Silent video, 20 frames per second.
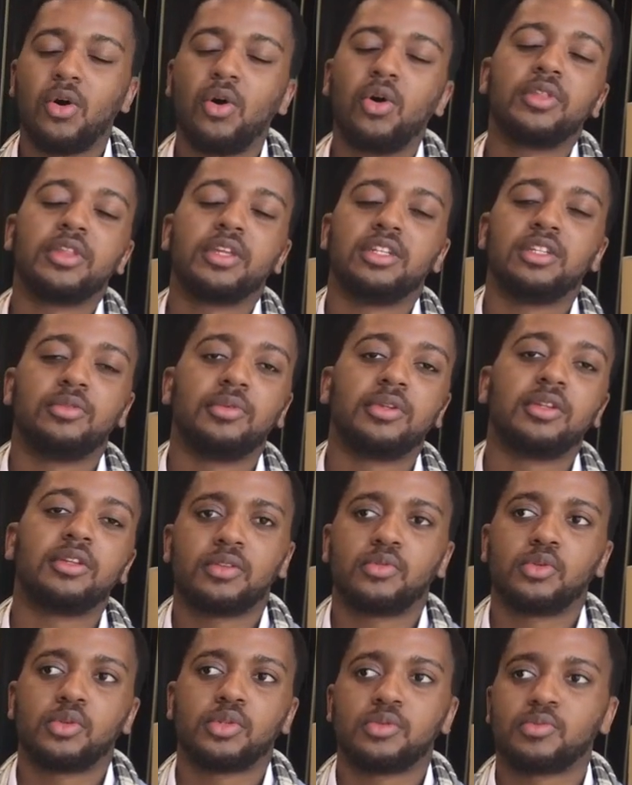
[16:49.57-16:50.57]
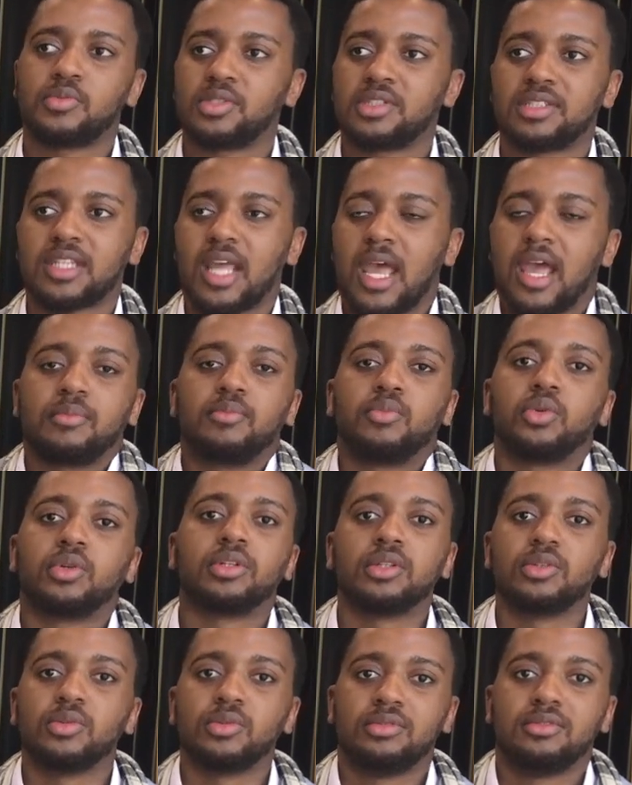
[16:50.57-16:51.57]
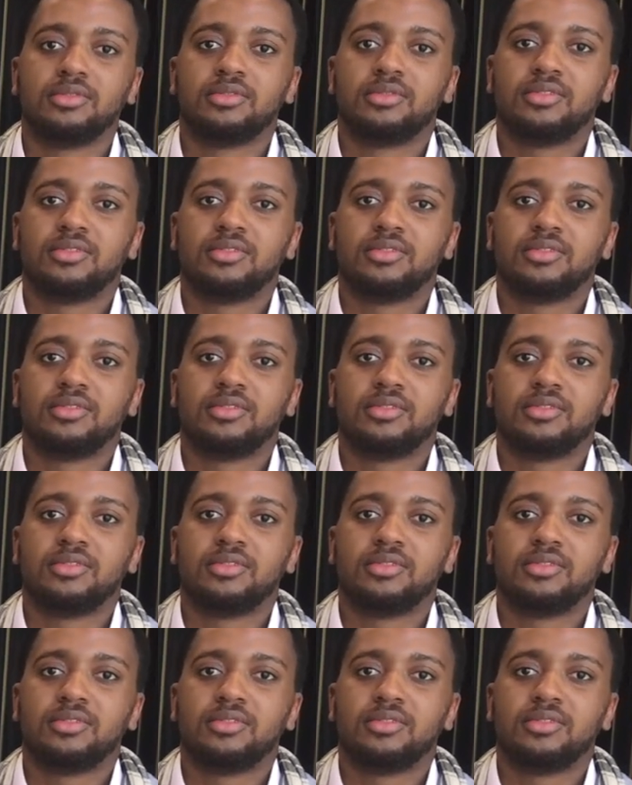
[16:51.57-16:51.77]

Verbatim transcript: All they did with the fifth version was just add more glue.